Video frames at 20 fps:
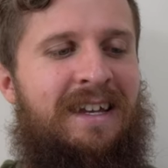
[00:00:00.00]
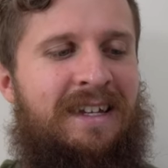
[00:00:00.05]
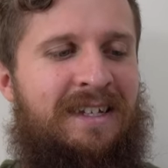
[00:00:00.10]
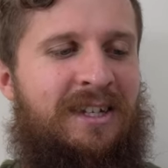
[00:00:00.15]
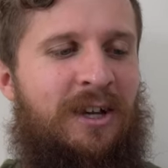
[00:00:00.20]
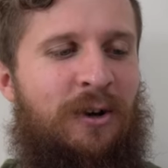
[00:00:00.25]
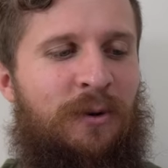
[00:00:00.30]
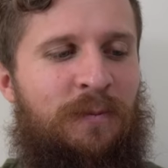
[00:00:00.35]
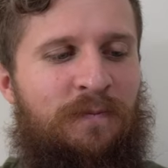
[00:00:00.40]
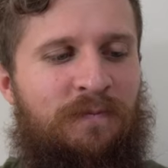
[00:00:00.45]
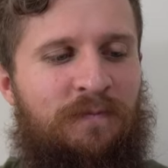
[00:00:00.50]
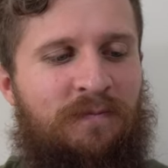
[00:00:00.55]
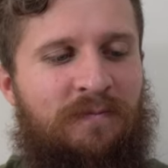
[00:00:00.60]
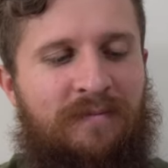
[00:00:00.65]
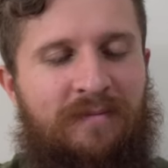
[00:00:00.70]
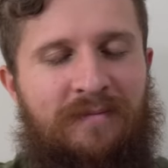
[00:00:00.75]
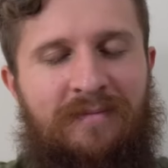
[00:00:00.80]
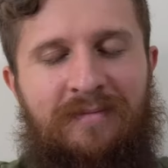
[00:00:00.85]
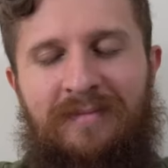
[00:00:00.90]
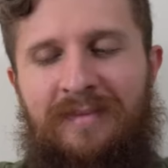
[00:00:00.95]
So
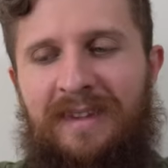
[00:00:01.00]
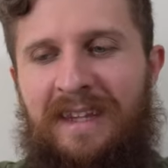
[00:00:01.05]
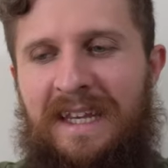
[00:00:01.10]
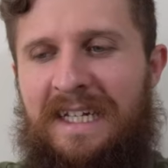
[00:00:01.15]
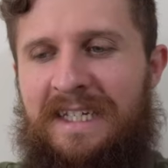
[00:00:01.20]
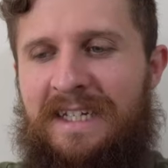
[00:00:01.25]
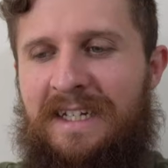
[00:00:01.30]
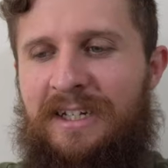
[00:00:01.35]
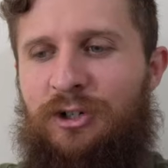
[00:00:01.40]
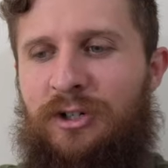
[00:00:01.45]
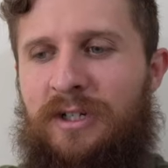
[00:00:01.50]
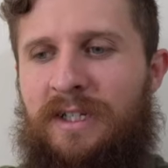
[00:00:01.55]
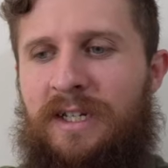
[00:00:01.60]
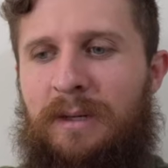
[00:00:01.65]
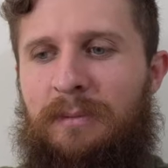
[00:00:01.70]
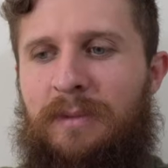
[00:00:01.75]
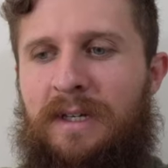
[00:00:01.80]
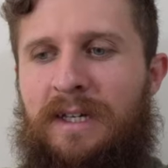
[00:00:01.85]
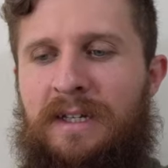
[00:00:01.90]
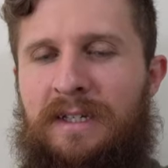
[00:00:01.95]
it's
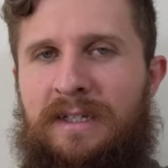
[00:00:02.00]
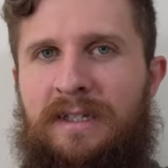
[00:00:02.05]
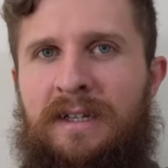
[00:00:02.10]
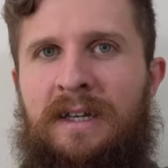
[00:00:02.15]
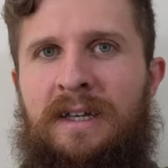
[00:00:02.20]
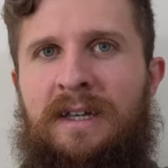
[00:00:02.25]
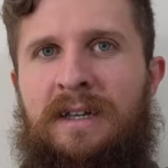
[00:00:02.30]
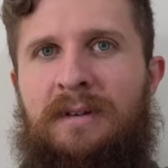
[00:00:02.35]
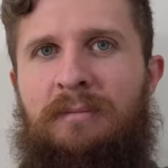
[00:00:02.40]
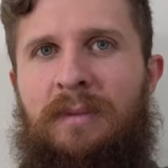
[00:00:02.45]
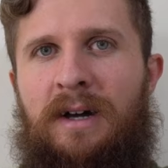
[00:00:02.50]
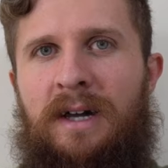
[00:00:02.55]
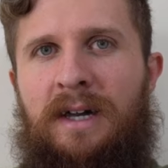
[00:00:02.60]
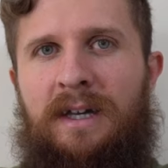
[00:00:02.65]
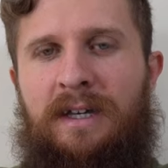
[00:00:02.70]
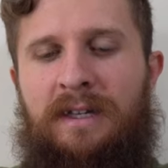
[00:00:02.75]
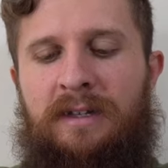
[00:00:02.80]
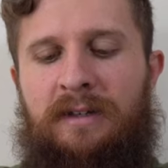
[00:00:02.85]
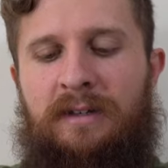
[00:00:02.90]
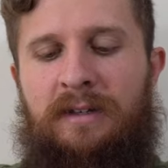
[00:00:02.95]
interesting because
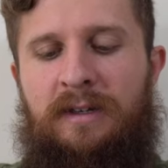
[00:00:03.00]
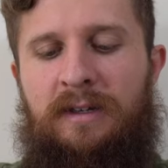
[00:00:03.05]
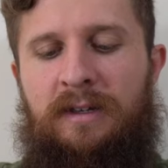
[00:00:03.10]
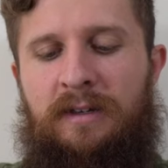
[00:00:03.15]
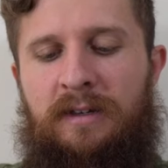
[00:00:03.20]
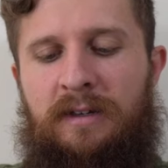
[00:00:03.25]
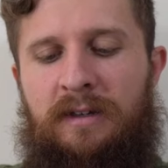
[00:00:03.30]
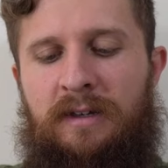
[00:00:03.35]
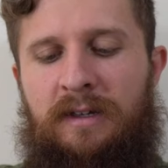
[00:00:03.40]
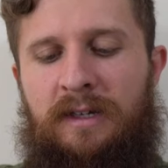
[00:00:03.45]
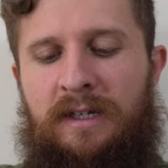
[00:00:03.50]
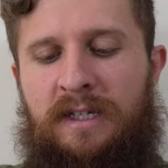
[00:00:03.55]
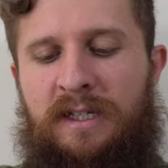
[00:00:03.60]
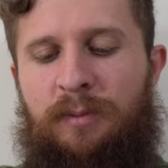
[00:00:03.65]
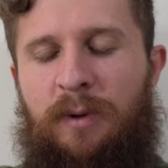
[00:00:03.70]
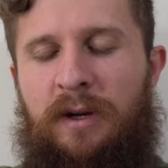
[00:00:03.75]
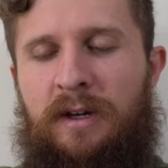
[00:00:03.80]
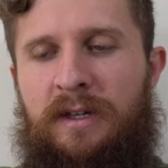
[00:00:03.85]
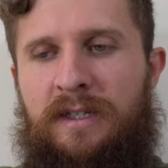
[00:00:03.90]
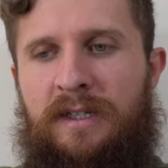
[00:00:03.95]
my
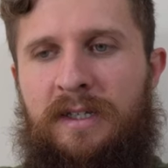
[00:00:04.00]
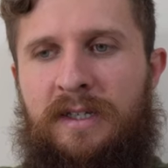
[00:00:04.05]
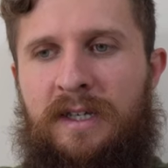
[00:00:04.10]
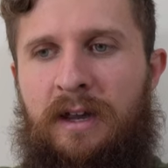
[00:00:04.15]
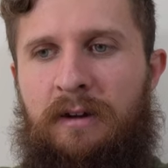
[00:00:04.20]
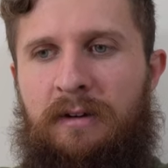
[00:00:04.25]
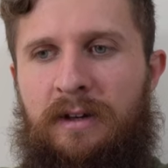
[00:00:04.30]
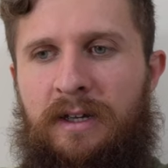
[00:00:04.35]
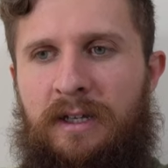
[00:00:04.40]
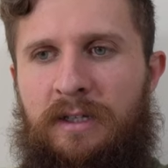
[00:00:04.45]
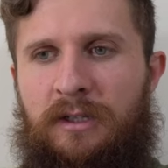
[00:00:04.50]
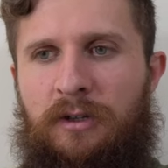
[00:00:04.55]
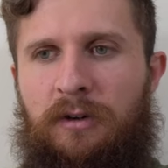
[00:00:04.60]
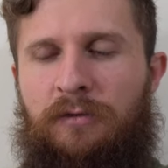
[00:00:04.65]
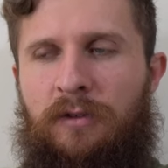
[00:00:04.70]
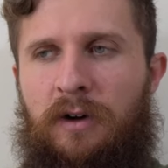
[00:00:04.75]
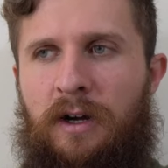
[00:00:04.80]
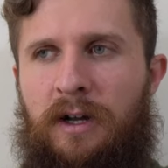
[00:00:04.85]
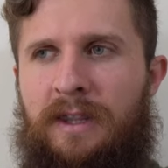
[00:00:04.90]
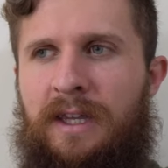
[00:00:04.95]
experiences carrying it
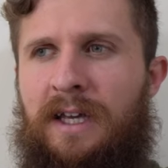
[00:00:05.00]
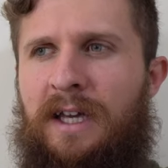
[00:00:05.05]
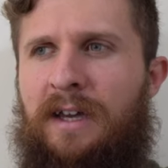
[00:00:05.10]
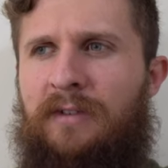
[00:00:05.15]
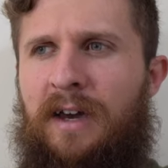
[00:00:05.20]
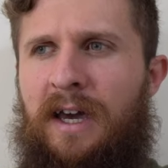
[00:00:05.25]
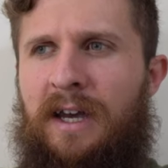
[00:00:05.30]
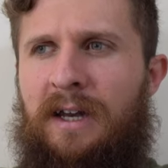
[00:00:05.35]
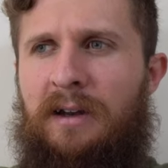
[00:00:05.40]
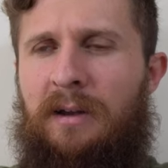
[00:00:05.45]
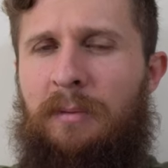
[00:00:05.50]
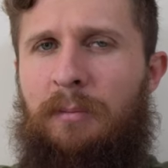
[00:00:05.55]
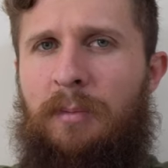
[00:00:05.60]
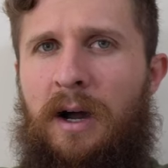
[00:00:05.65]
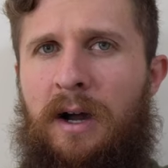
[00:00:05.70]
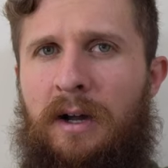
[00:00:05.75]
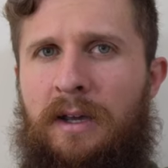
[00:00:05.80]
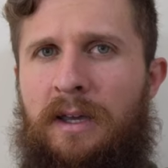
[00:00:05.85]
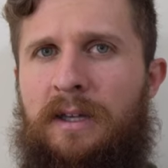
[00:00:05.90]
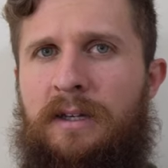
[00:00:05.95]
so far, I think I've had it in
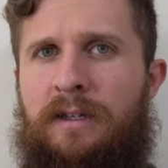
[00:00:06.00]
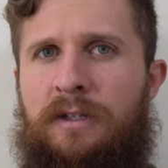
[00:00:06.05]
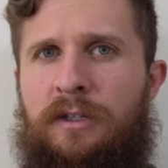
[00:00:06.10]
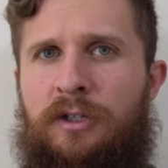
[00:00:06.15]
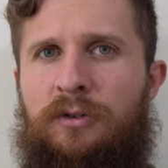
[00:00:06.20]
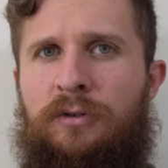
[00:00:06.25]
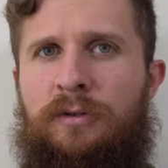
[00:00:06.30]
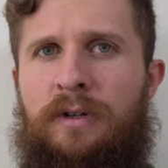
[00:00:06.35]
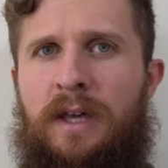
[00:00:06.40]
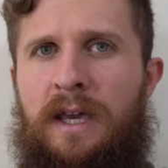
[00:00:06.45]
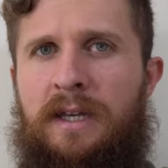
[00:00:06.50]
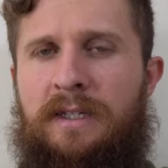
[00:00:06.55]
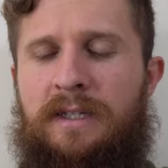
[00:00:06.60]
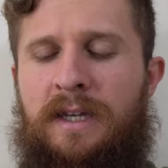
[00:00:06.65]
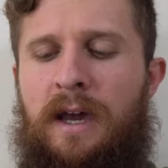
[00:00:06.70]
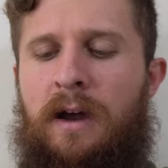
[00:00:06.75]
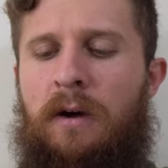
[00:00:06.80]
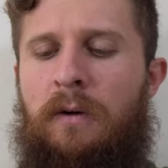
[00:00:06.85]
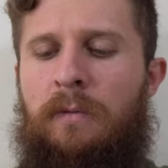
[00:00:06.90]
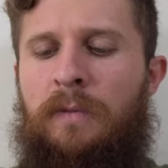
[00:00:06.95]
pocket 2
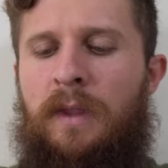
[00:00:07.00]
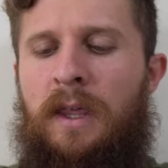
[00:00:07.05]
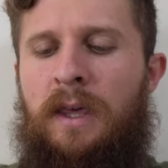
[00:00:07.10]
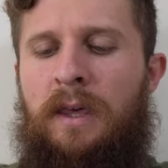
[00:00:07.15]
days now,